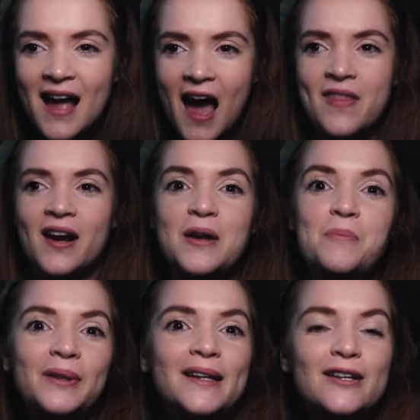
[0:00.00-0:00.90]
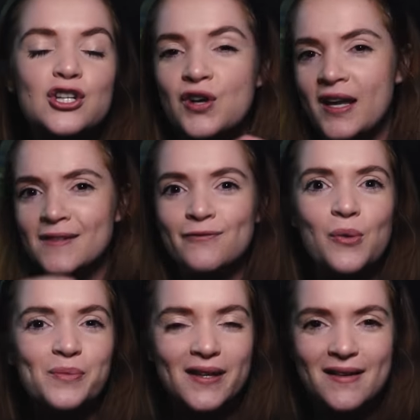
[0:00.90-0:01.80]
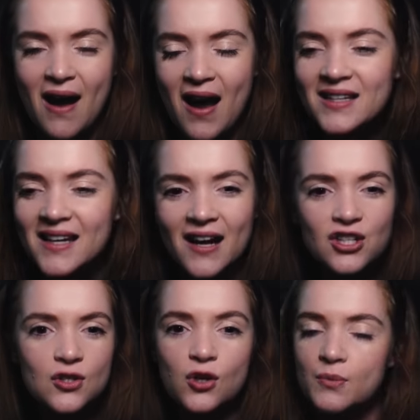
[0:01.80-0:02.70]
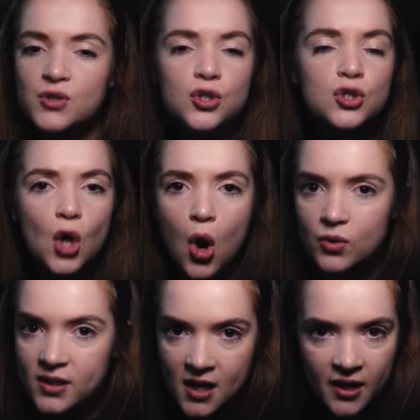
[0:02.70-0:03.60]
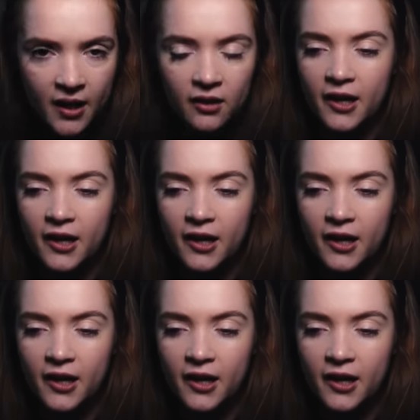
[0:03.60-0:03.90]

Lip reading: And then it completely transforms at night. And I just thought it was so stunning.